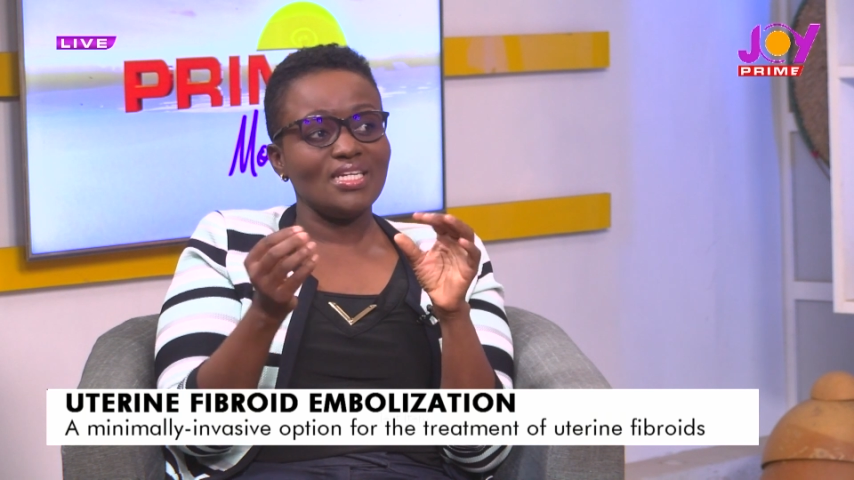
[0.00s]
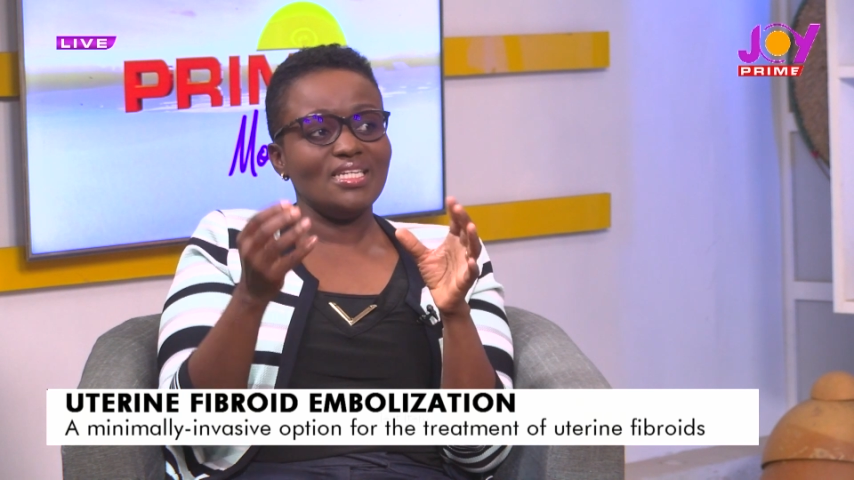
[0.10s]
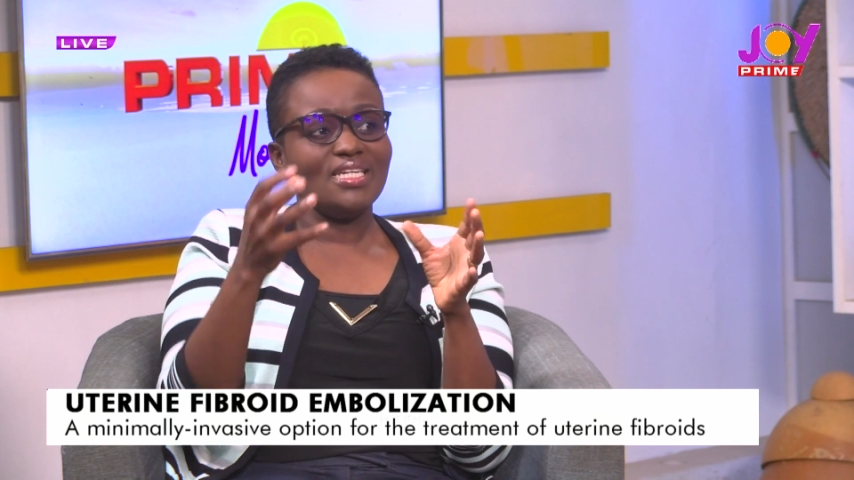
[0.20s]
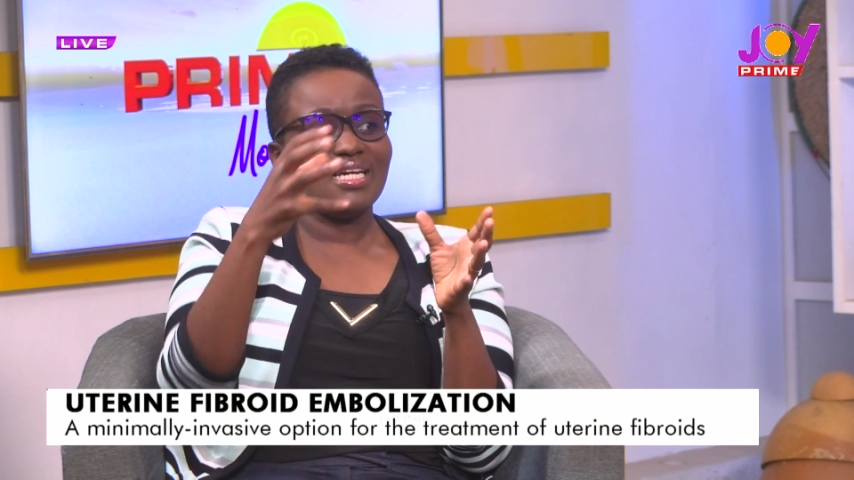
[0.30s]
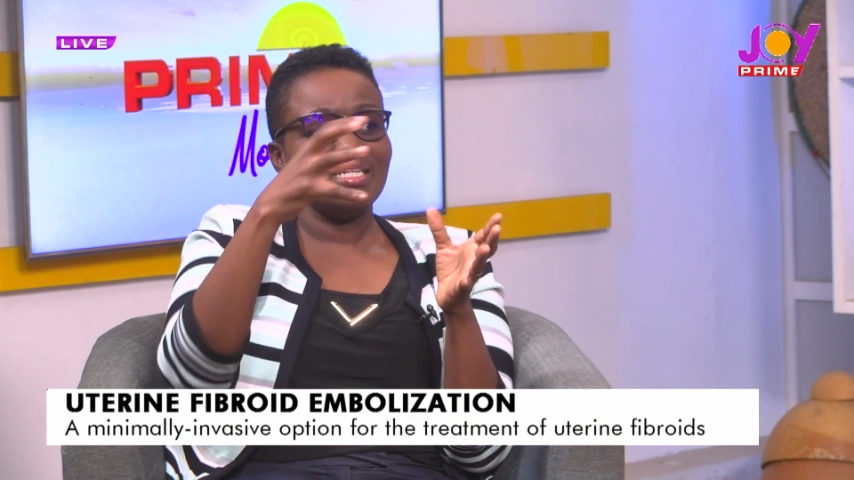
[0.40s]
and
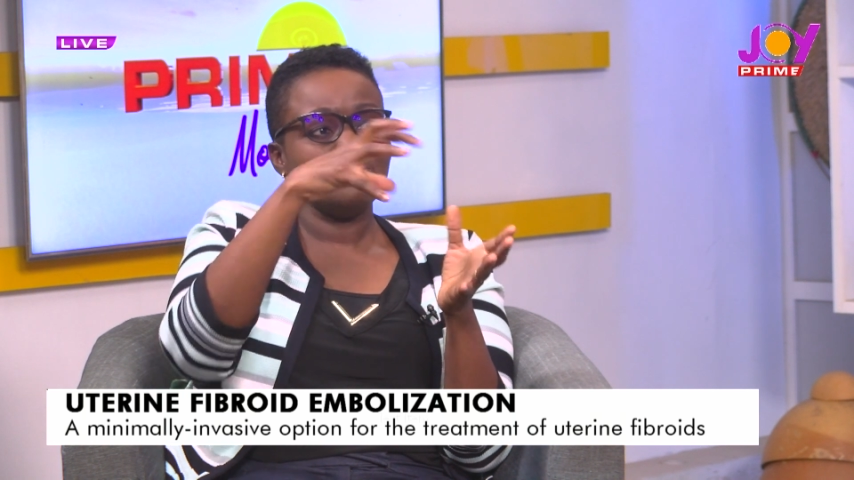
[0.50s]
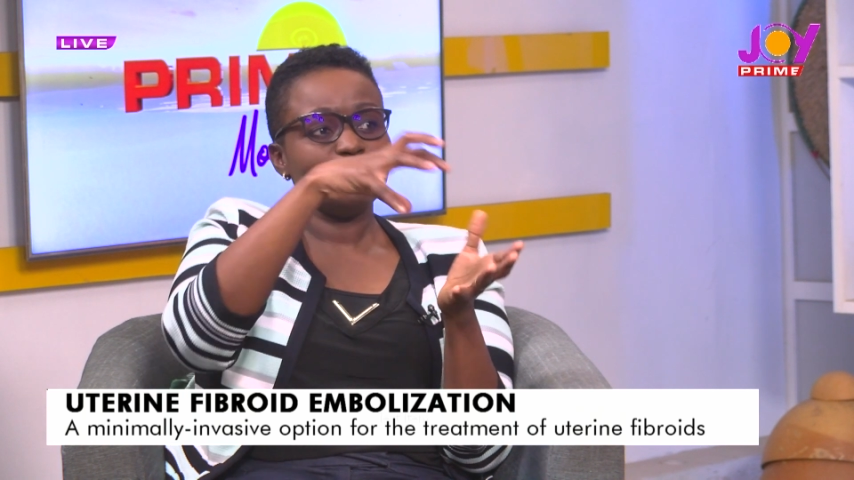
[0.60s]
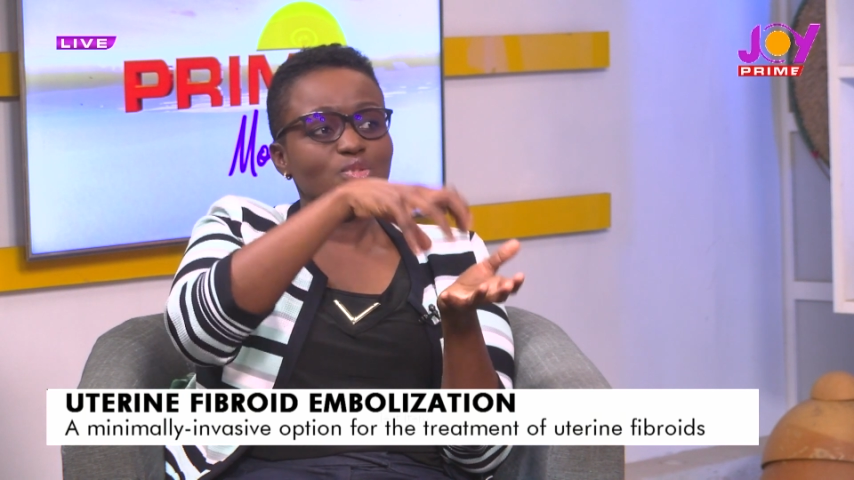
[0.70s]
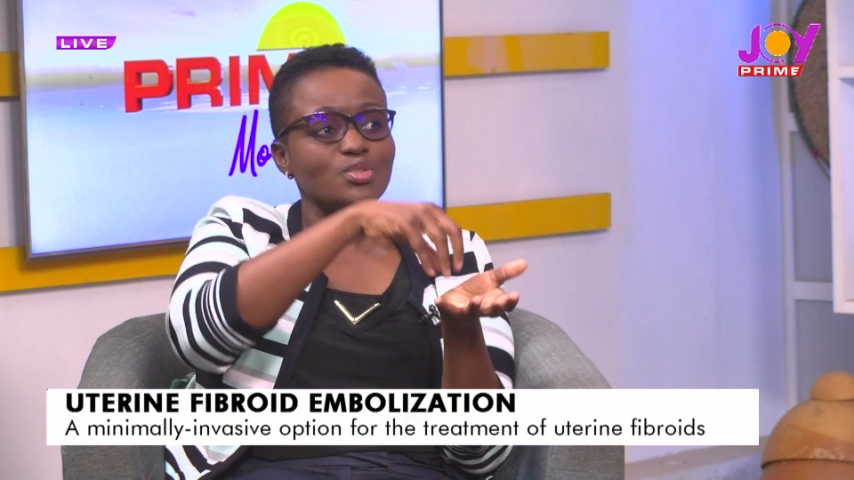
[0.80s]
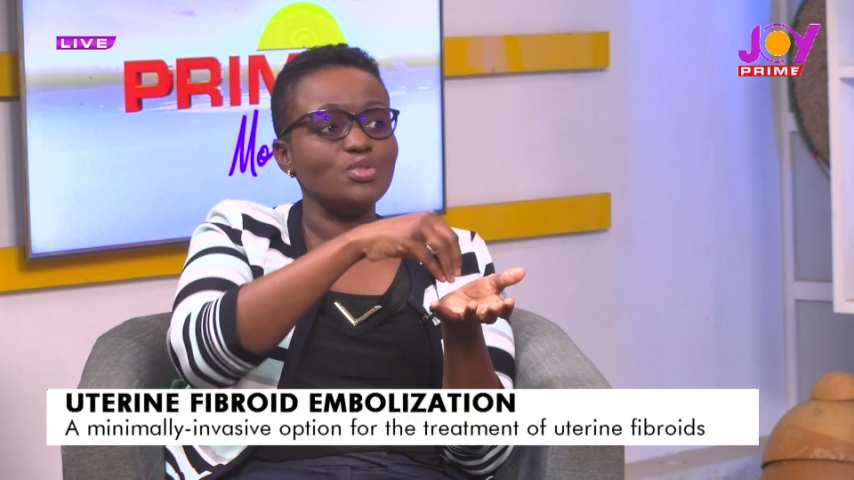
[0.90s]
it can
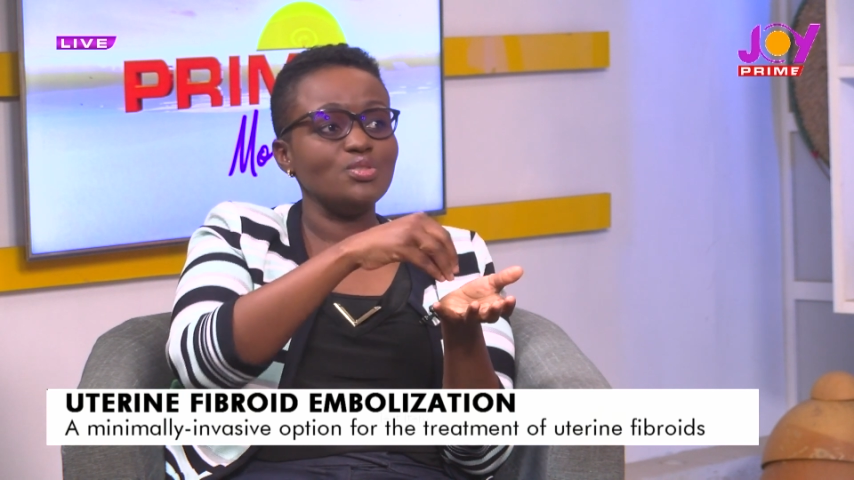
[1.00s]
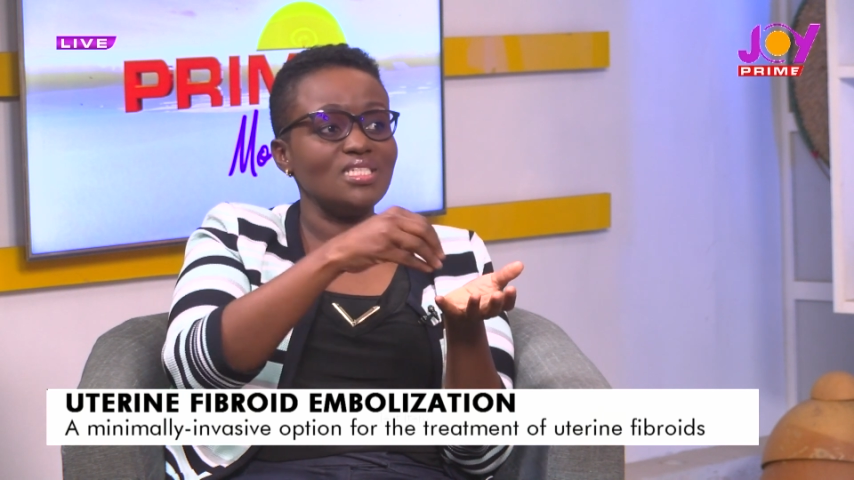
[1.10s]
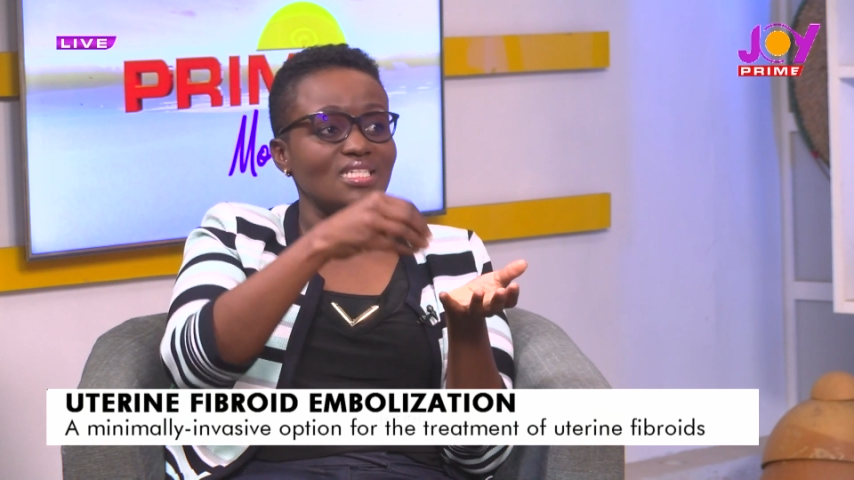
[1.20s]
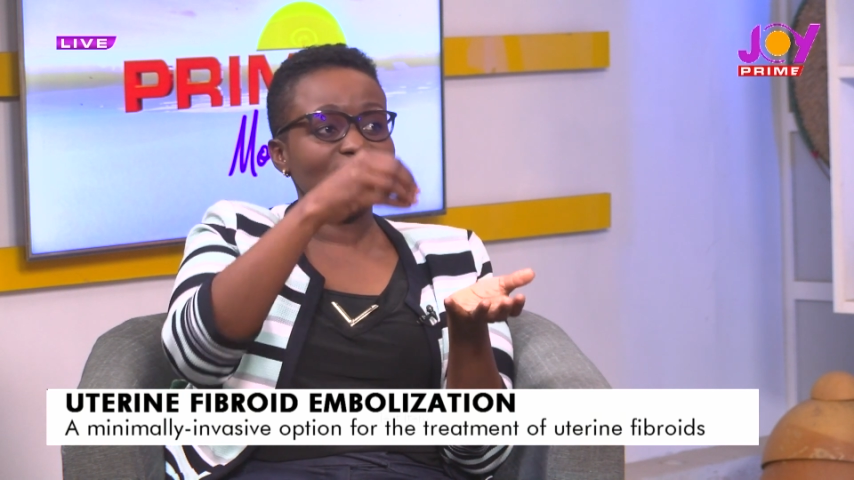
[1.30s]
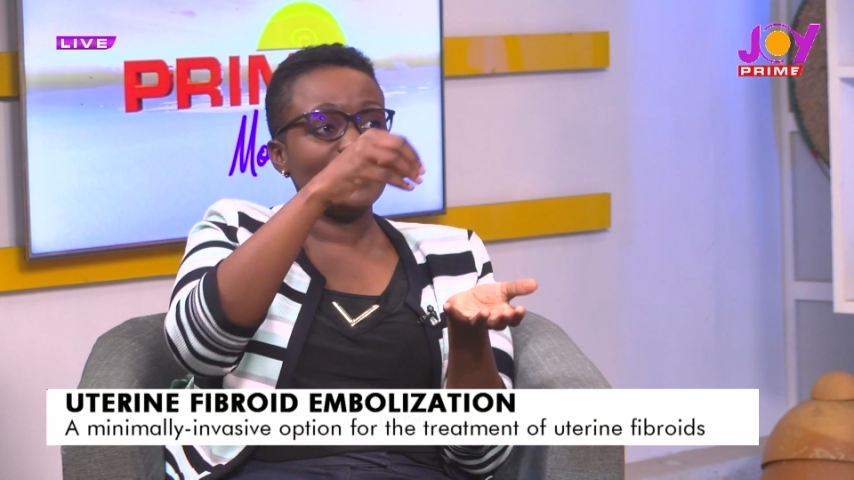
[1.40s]
protrude
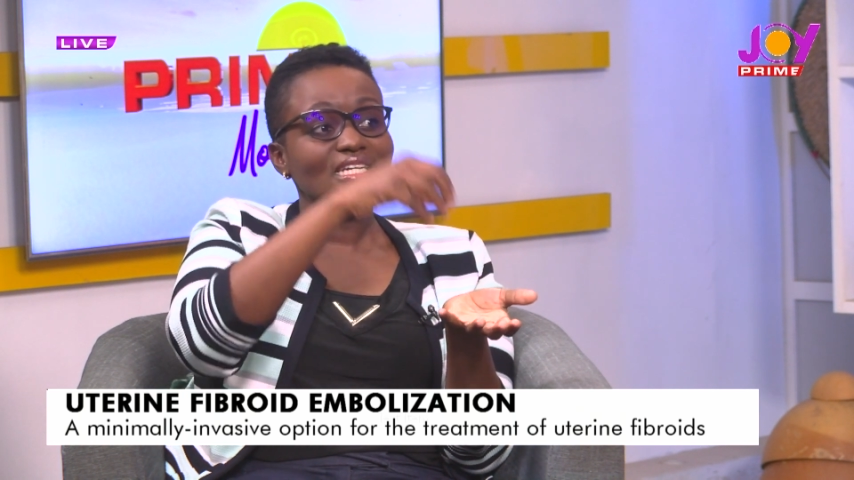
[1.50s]
either